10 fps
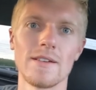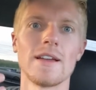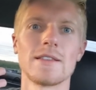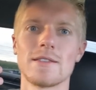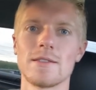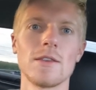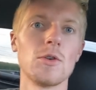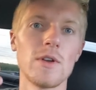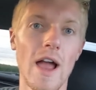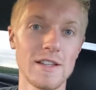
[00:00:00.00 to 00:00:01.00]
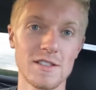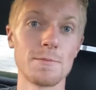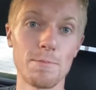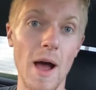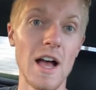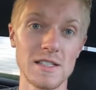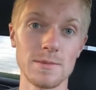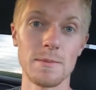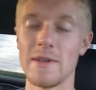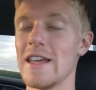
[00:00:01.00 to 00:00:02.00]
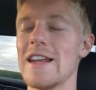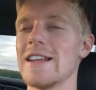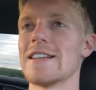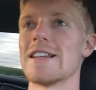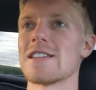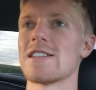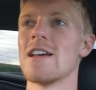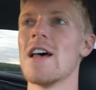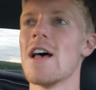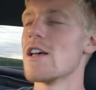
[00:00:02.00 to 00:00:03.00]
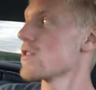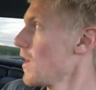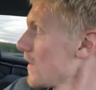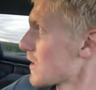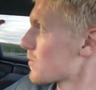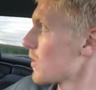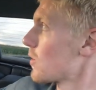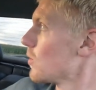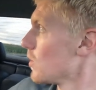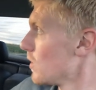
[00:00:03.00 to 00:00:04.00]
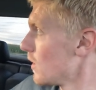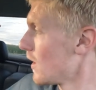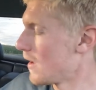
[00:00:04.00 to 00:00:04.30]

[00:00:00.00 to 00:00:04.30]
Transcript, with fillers: Like you guys could possibly be eating this. So I think that's really cool.